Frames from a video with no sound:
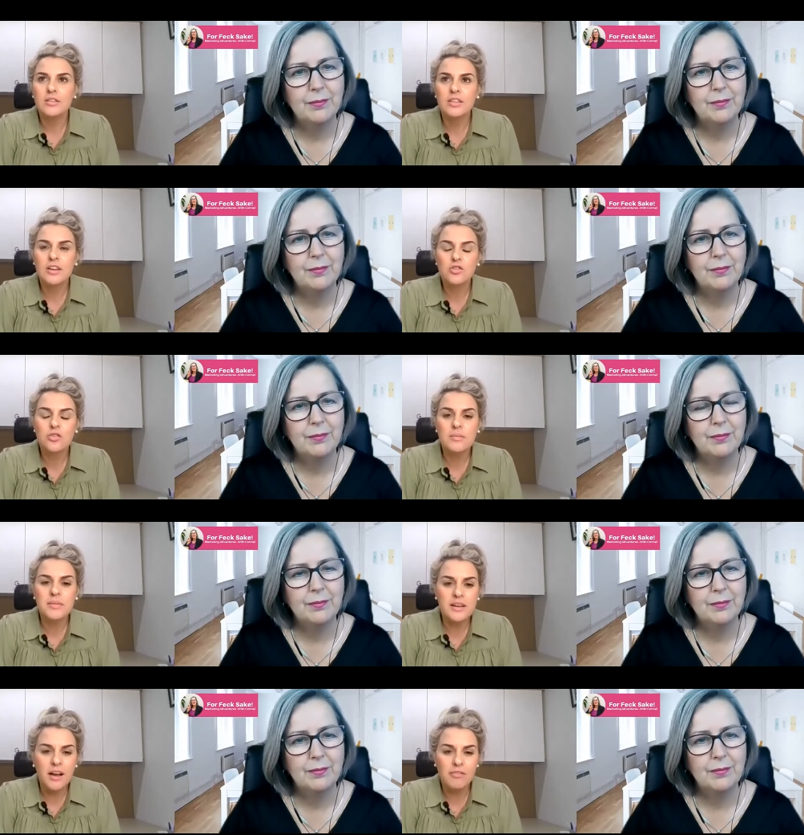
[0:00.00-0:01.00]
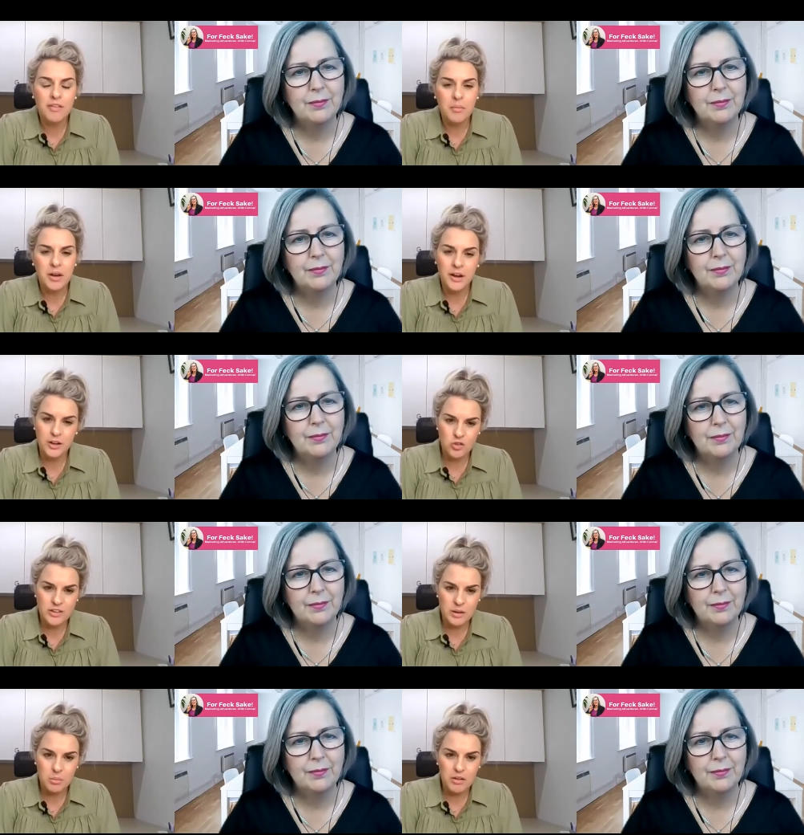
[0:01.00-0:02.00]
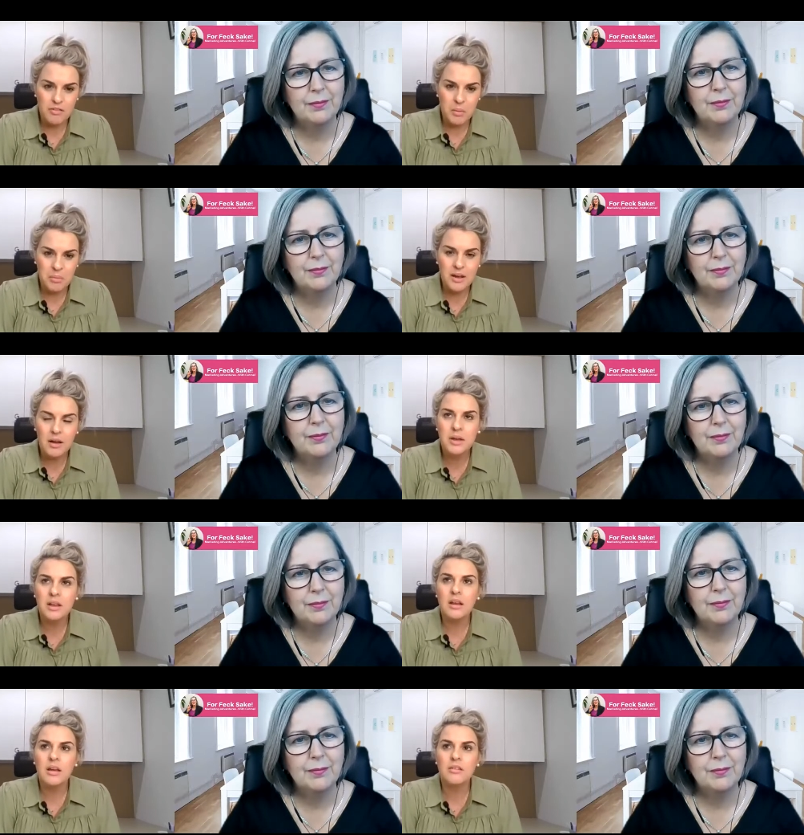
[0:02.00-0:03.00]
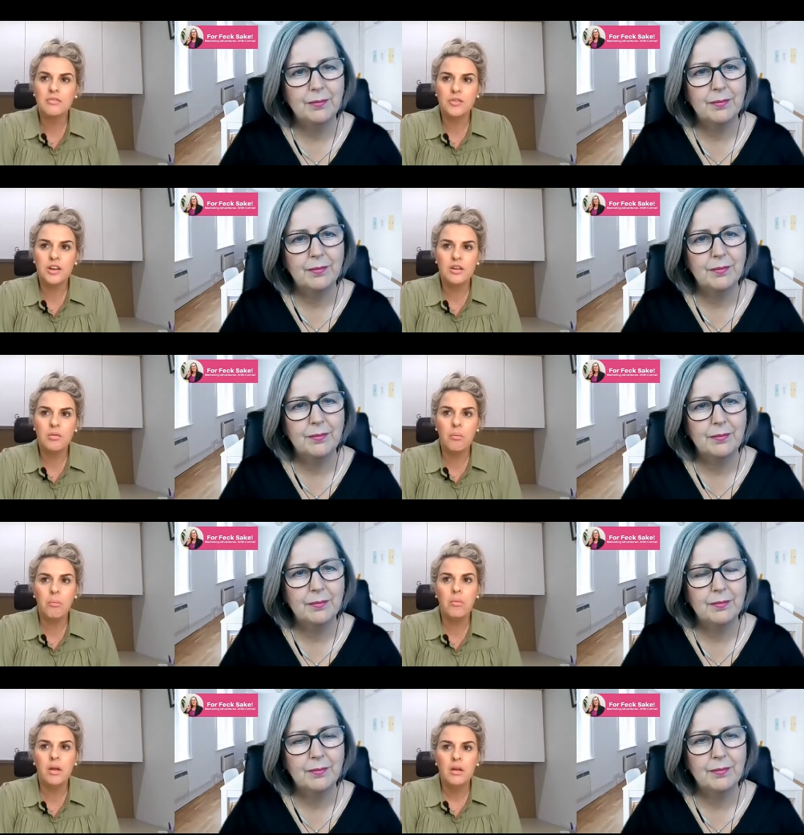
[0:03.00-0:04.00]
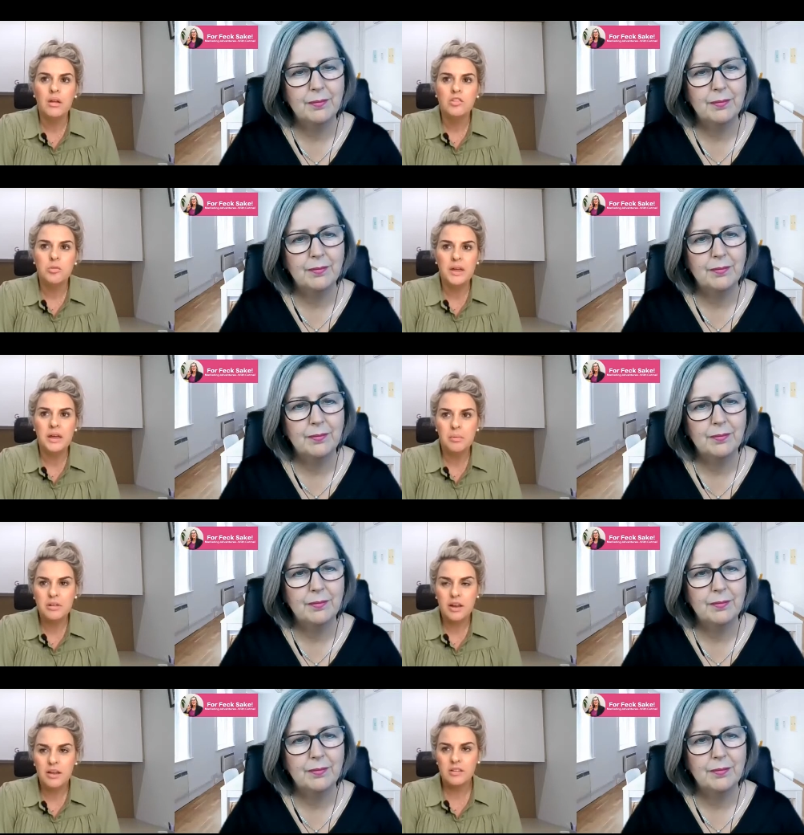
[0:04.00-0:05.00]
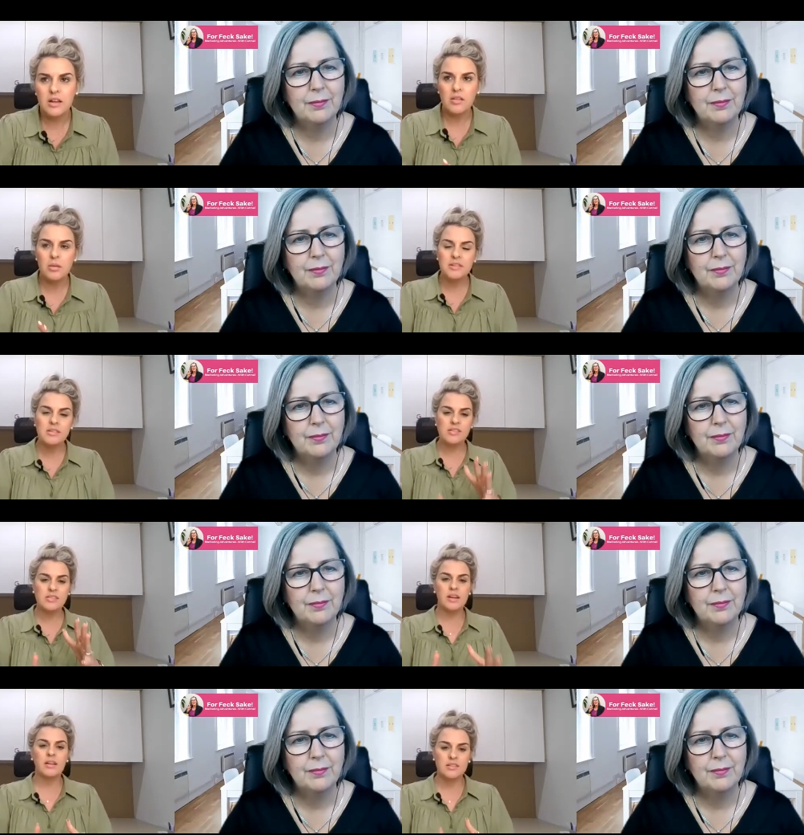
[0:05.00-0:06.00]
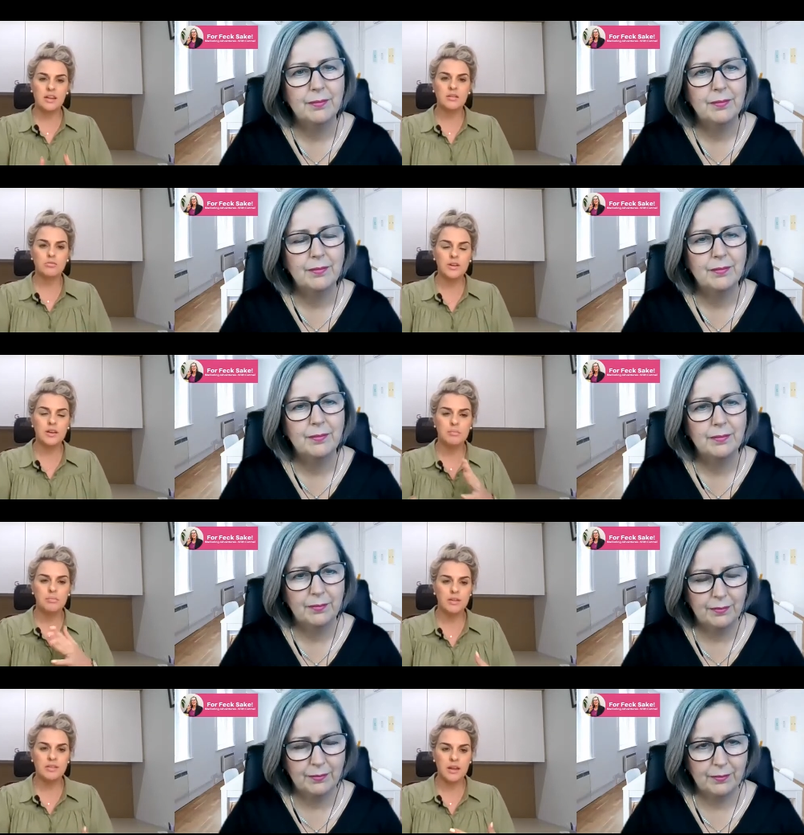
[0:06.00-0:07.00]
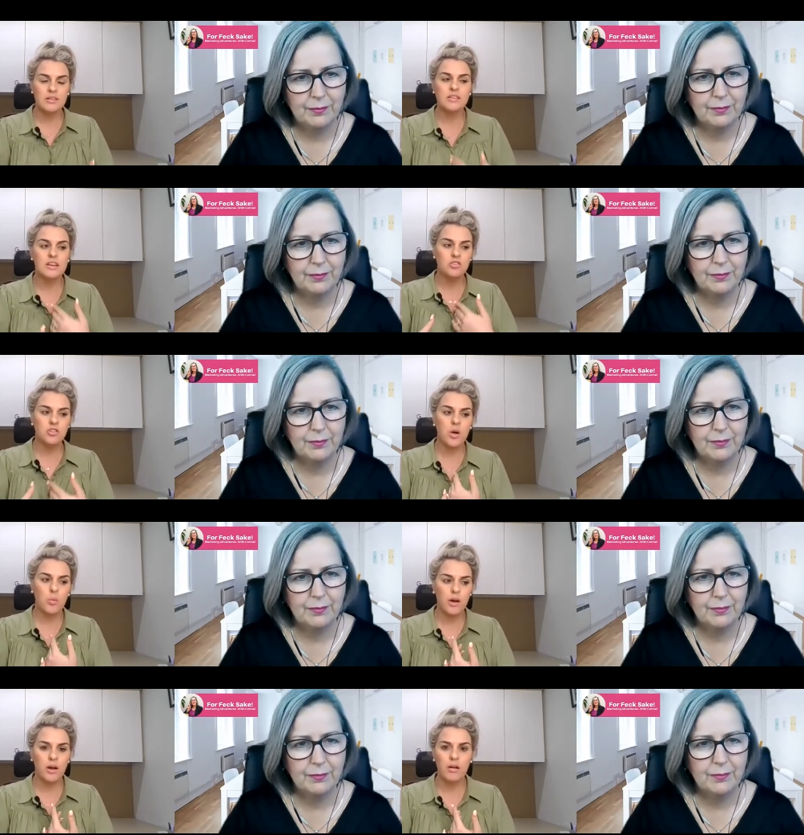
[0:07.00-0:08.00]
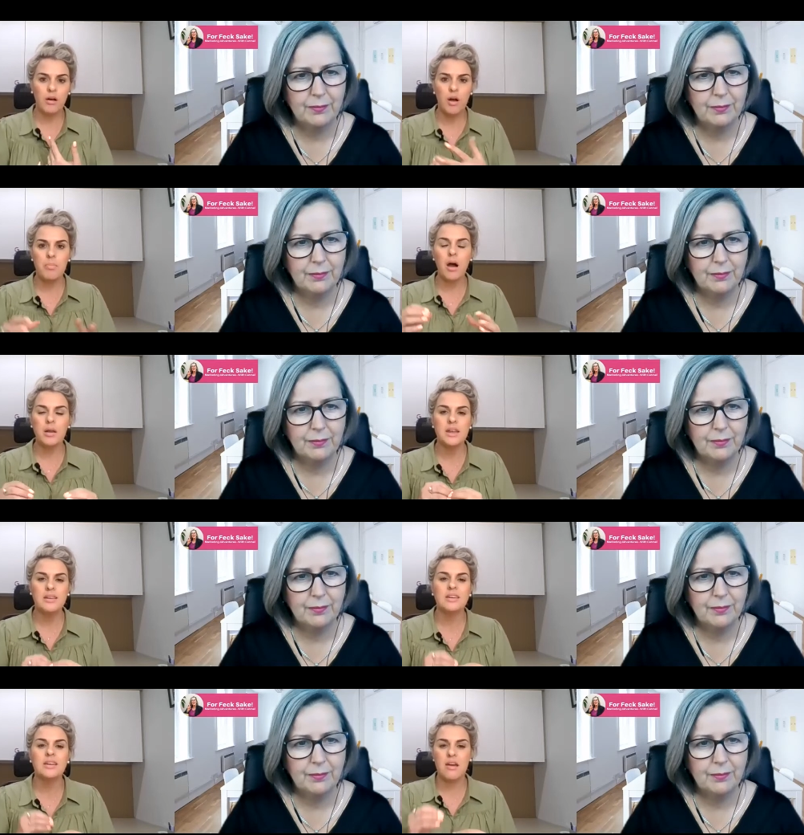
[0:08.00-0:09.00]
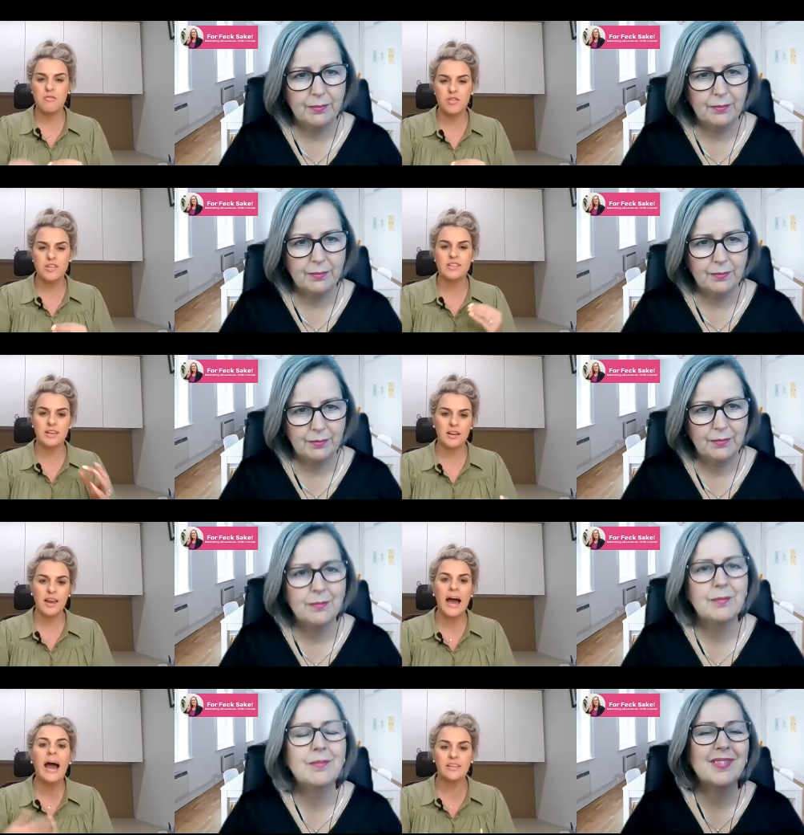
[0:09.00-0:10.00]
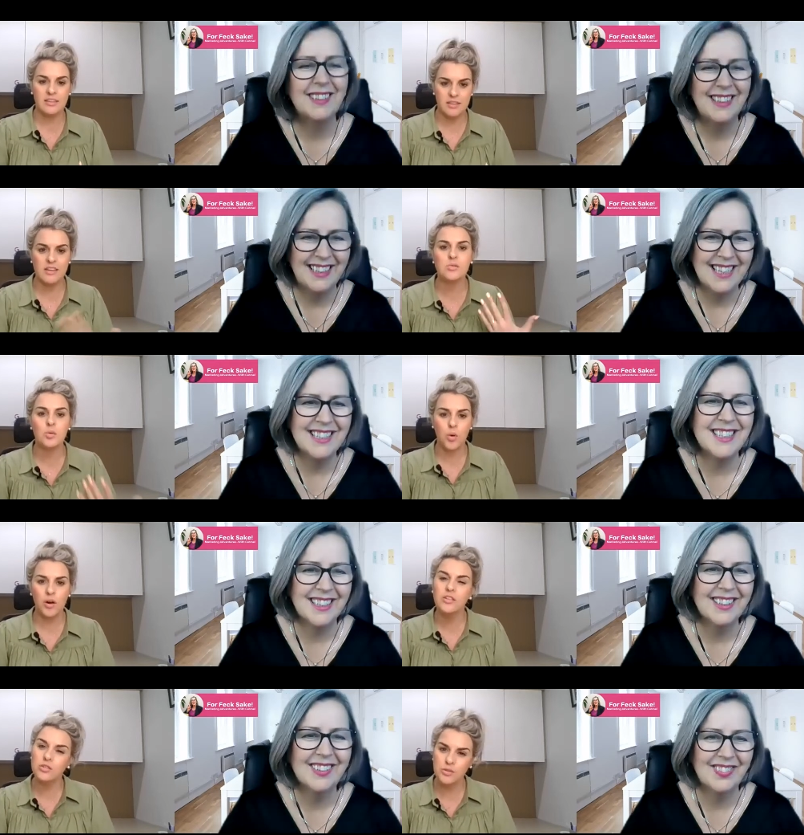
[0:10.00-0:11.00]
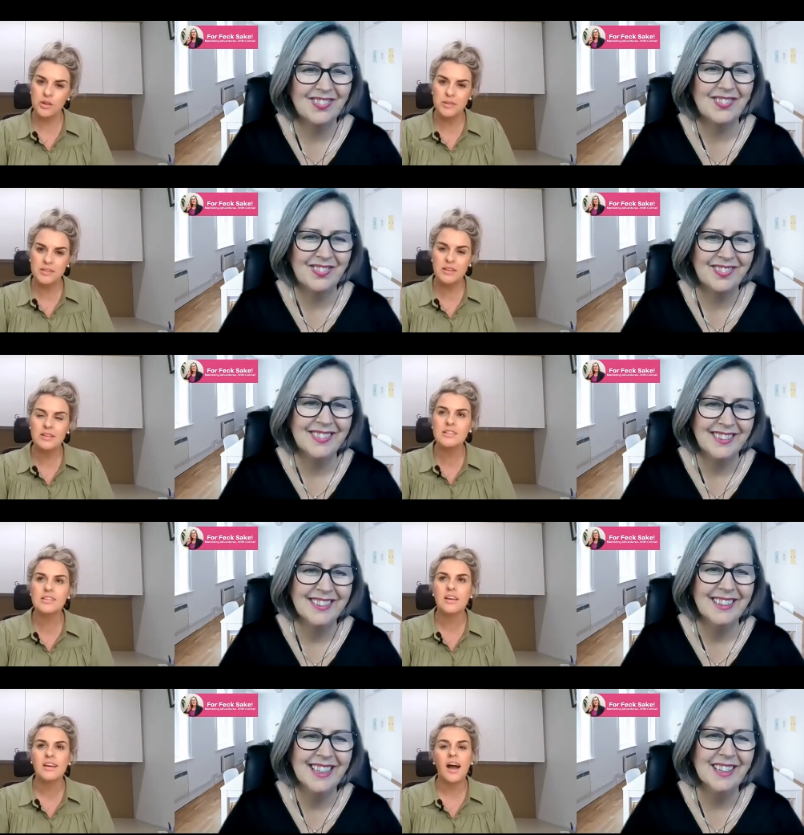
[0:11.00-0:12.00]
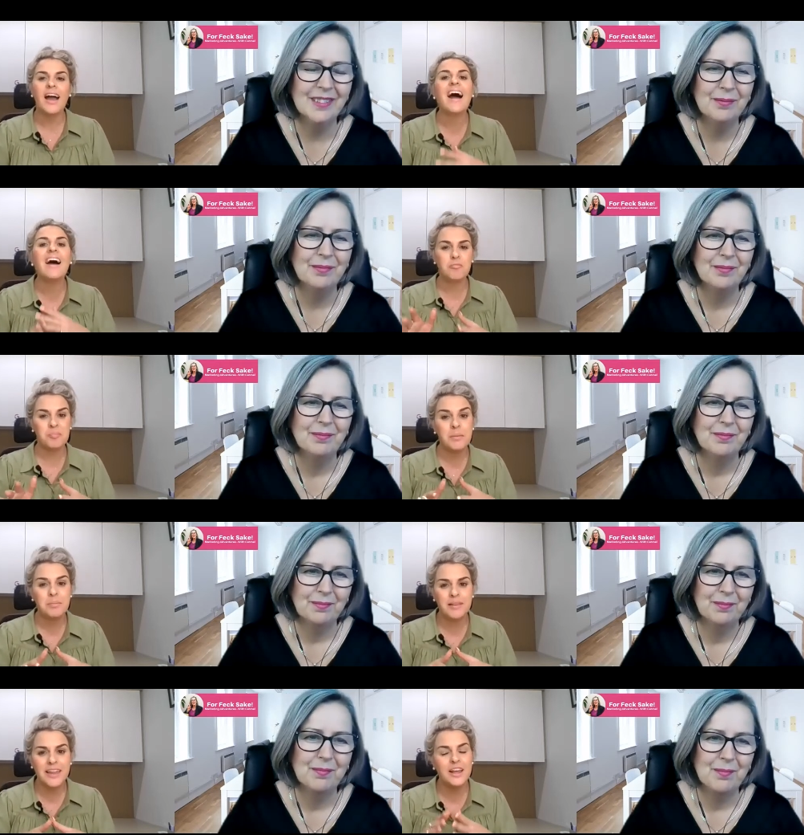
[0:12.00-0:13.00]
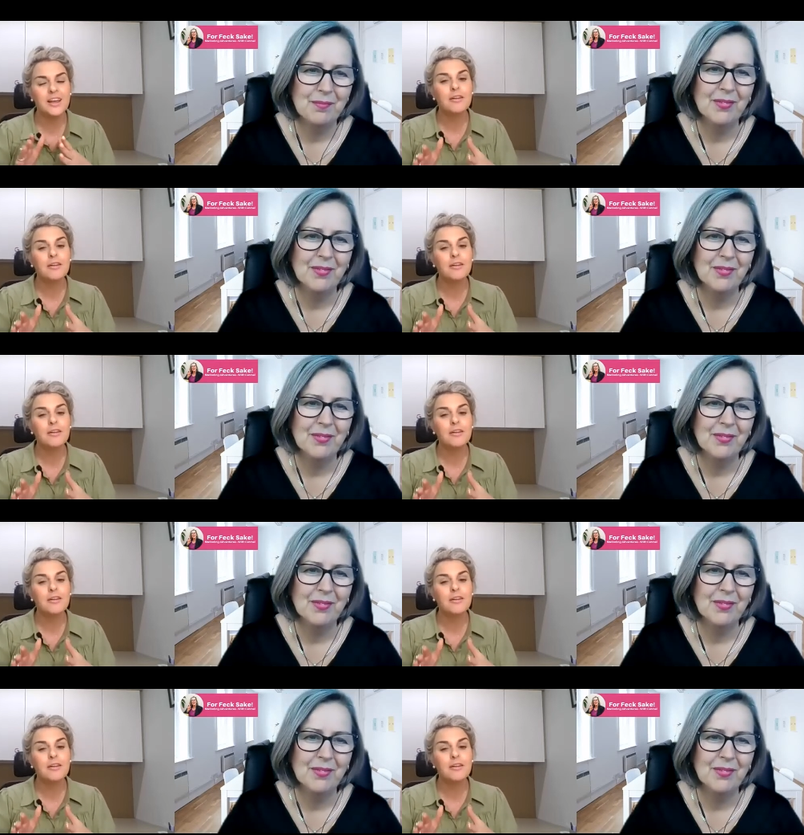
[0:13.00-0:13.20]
Speaker 1: they treat me like family and I treat them like family. I mean, like freedom to be able like because the business is at is at a really is at a stage now where I'm not needed in every single hat that is required yes. to run a business. I have people that I can